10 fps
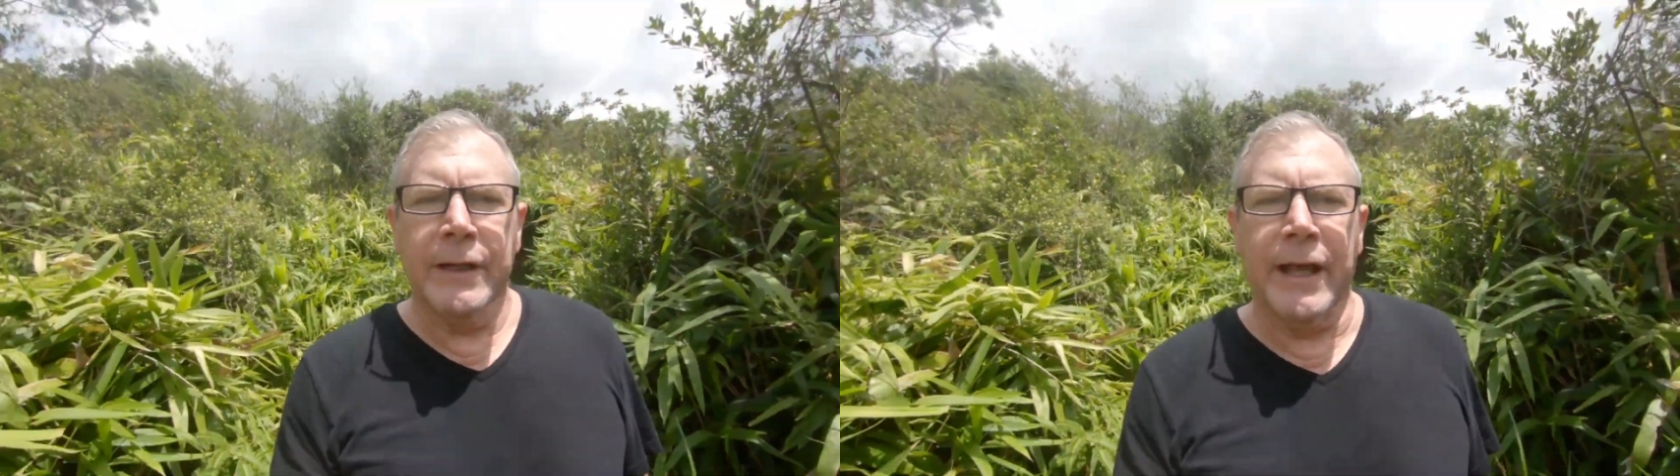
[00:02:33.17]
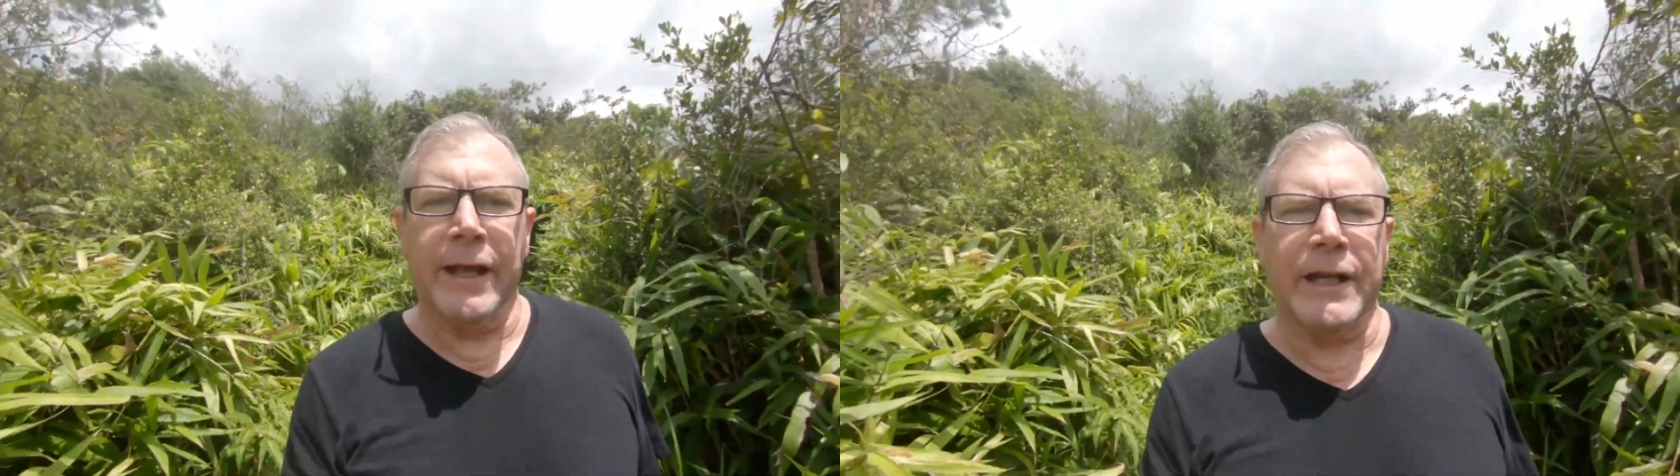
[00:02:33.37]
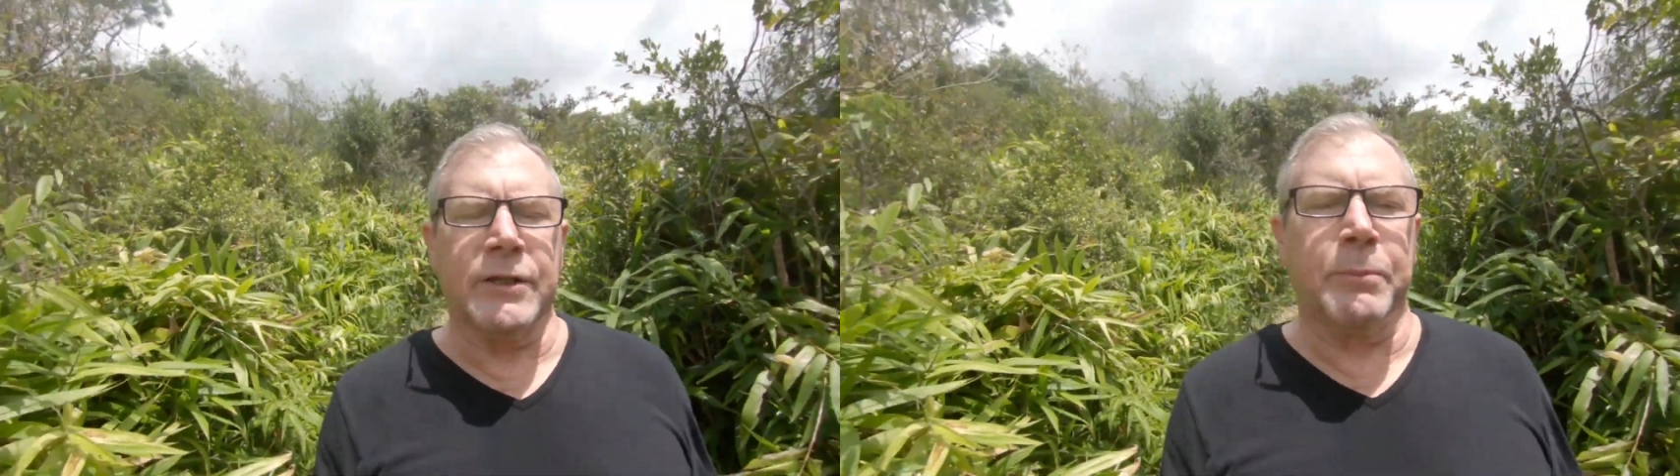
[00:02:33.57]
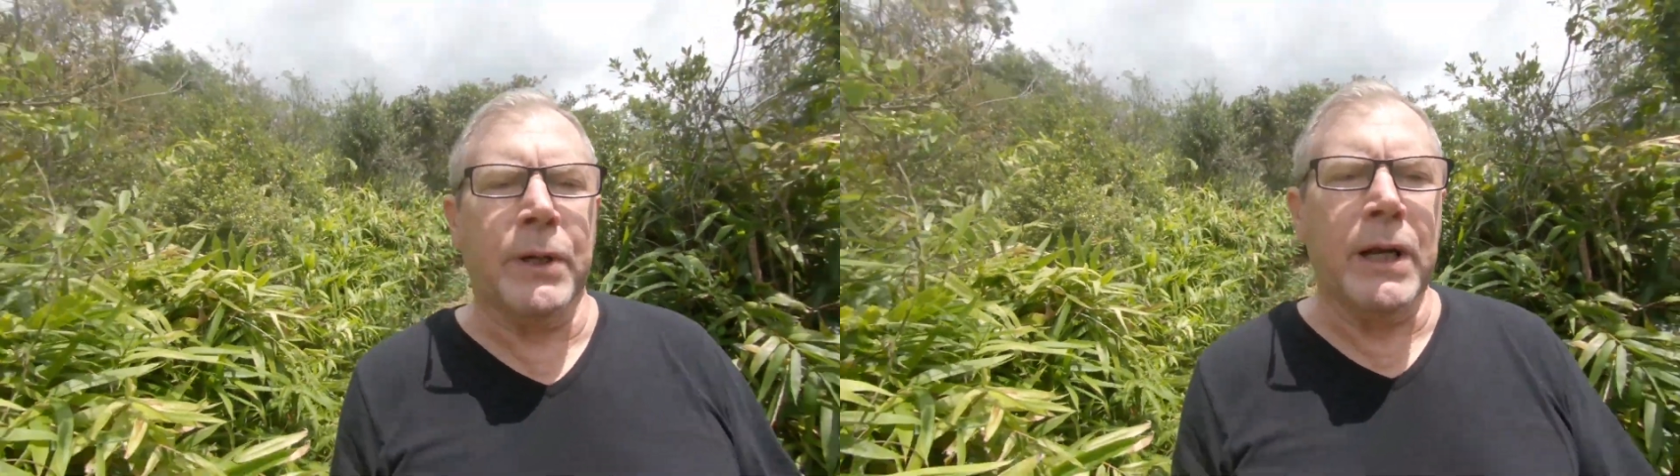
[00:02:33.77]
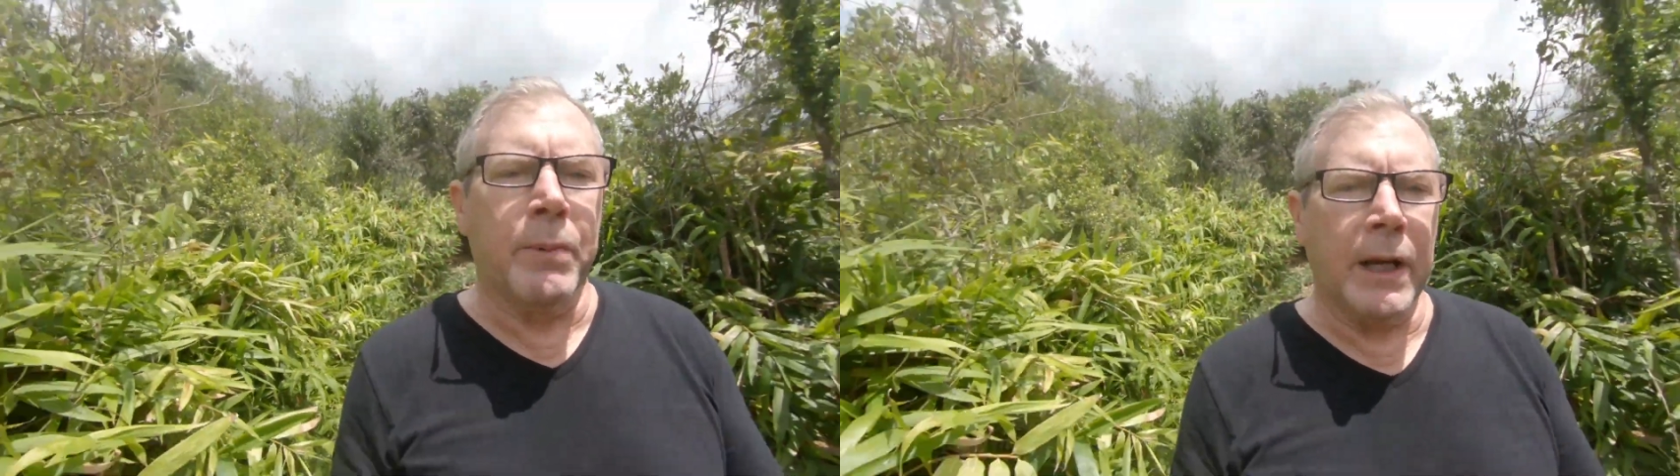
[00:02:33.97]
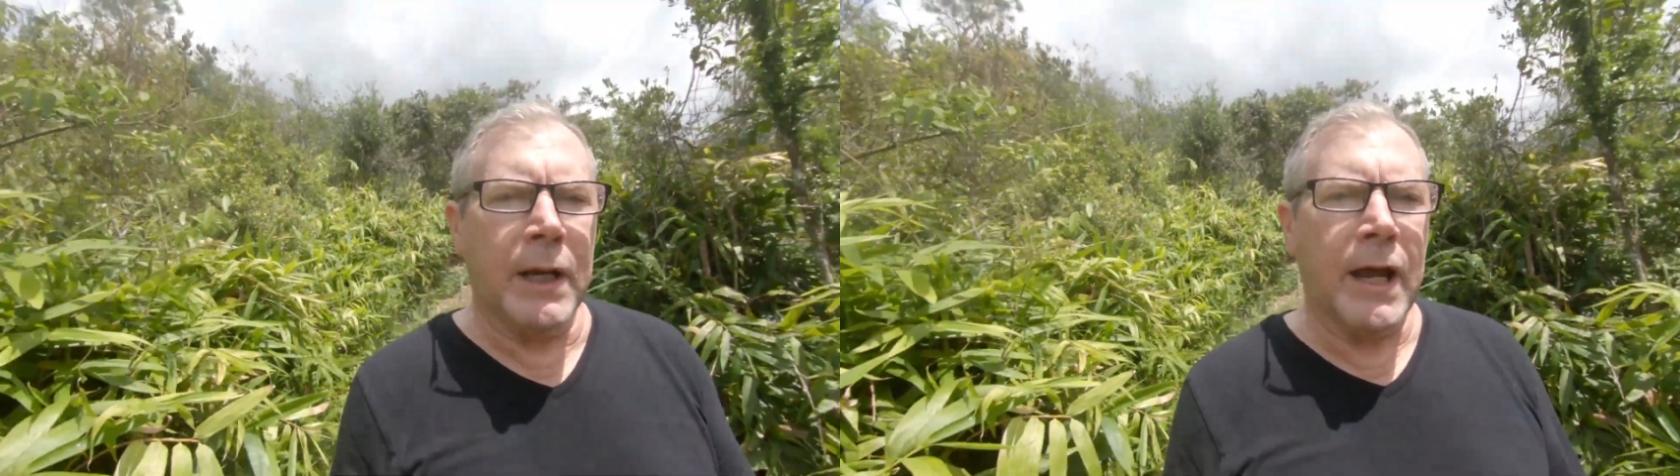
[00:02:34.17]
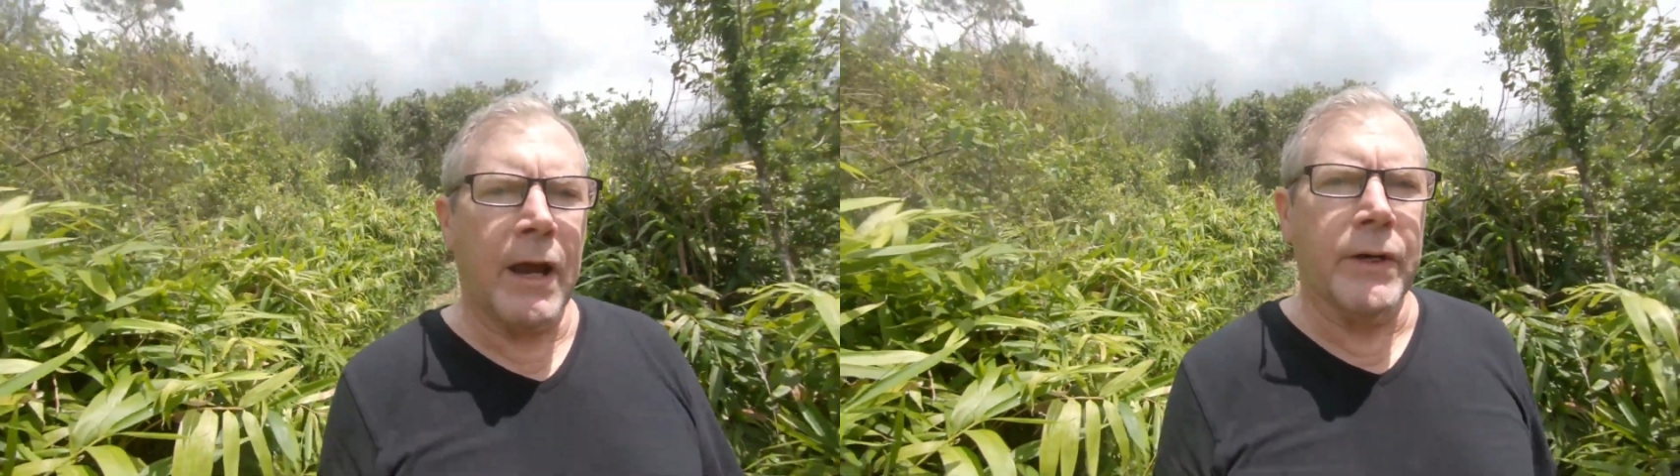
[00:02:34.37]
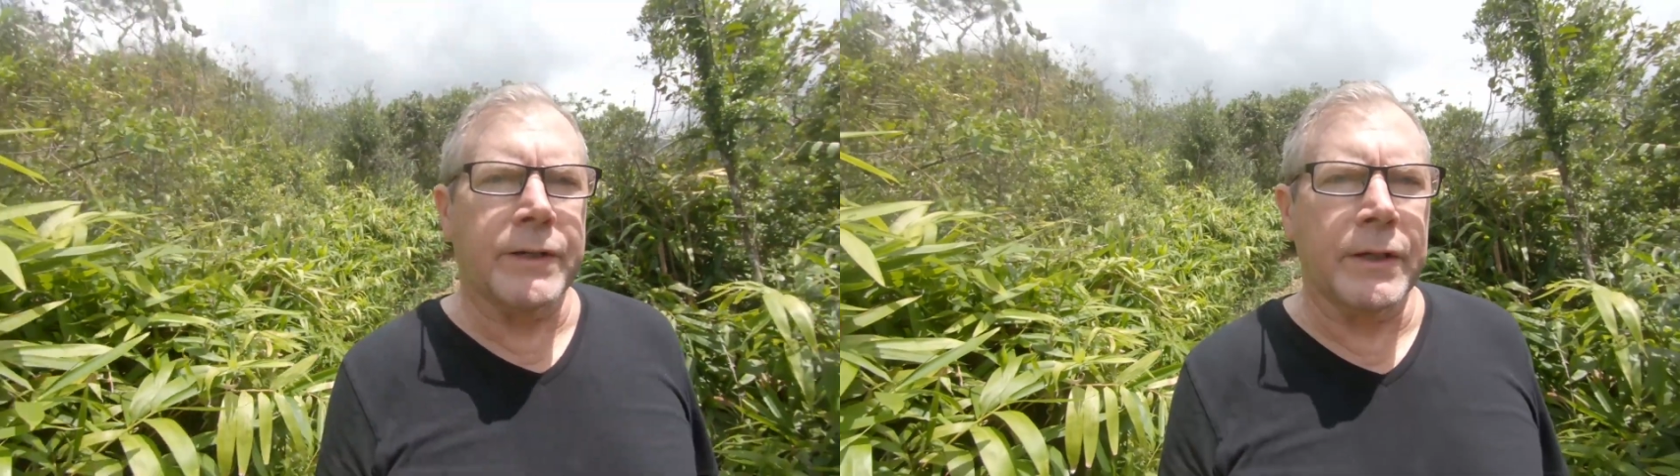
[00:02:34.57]
Now, that's a pretty big
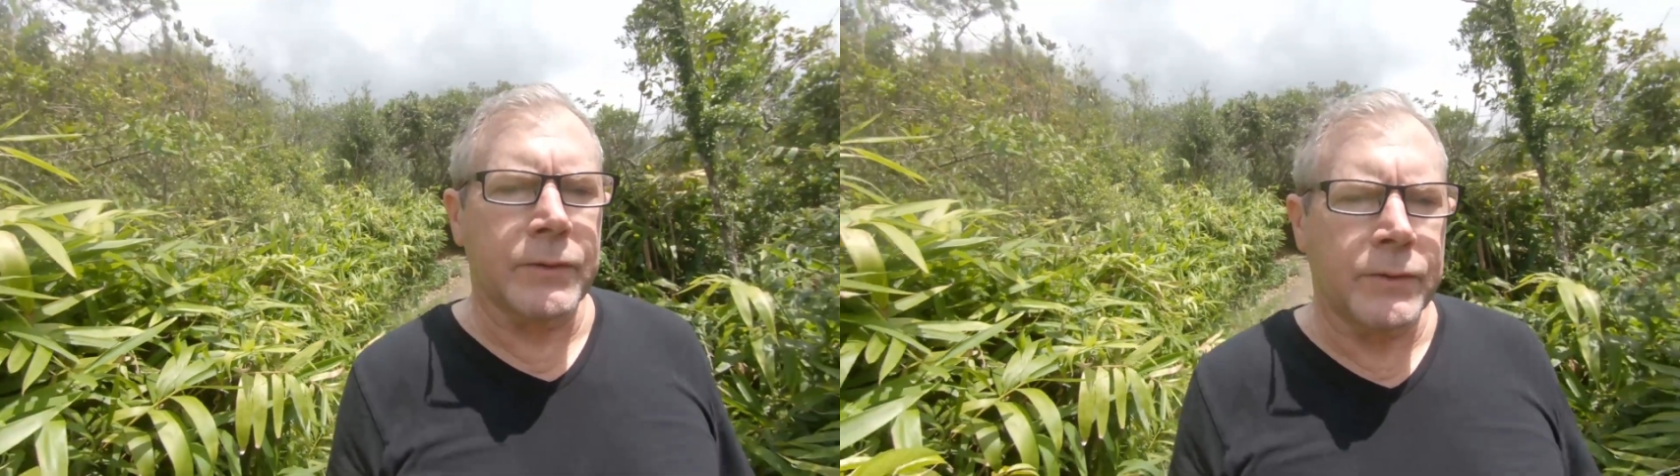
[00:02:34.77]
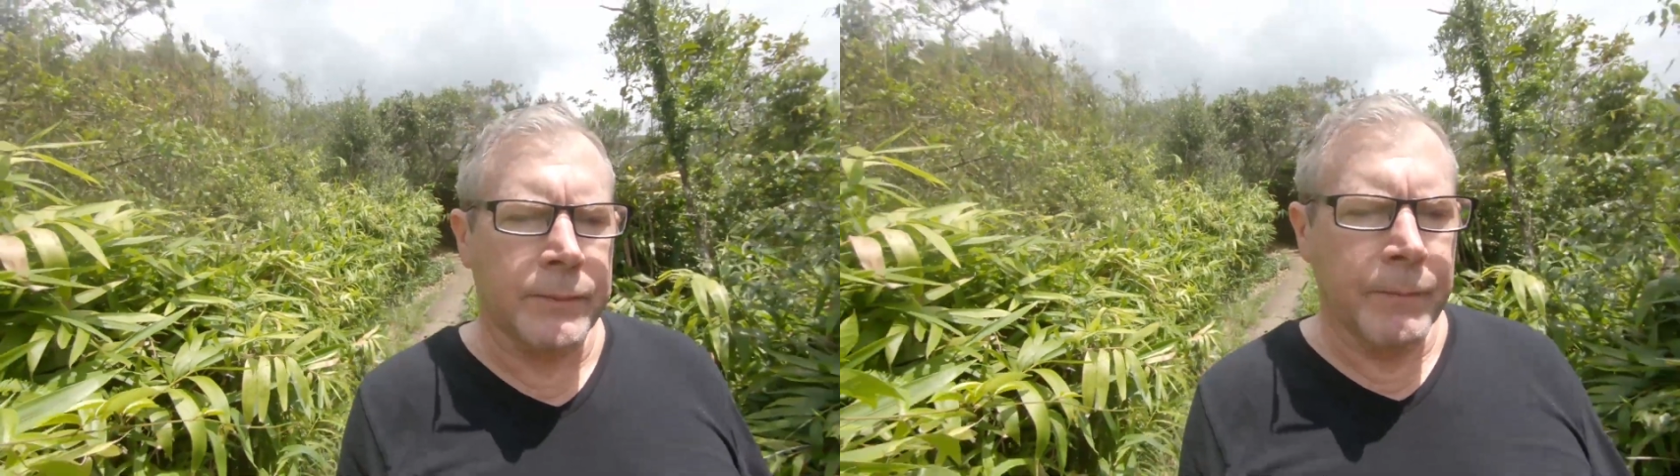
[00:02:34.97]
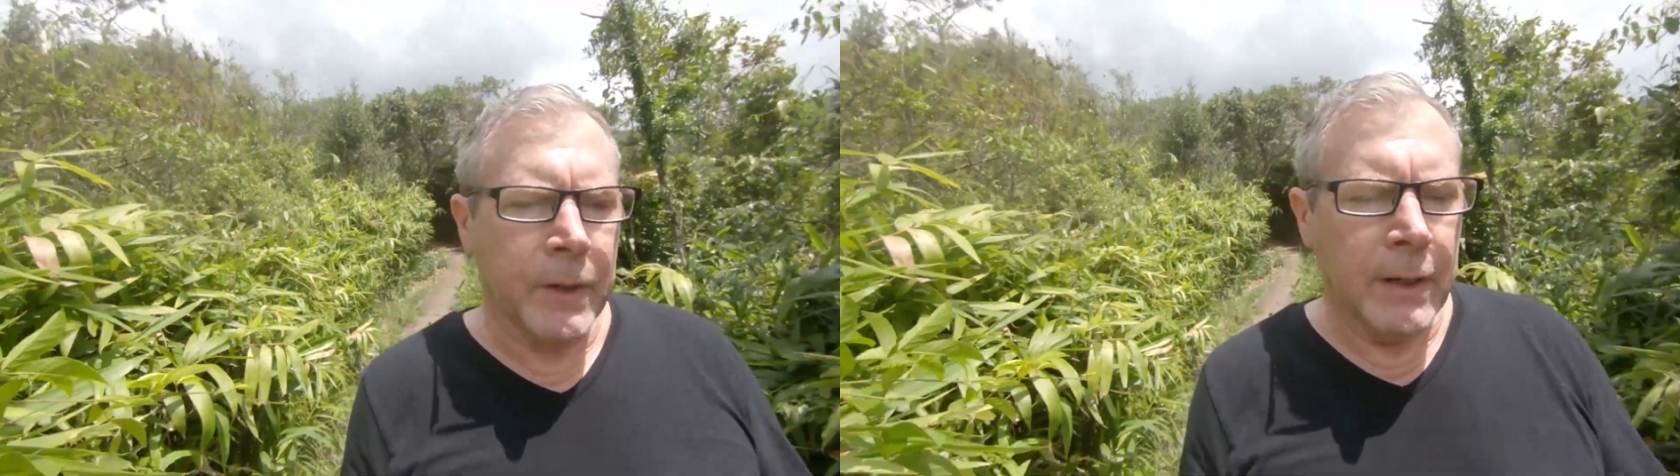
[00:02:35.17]
inheritance.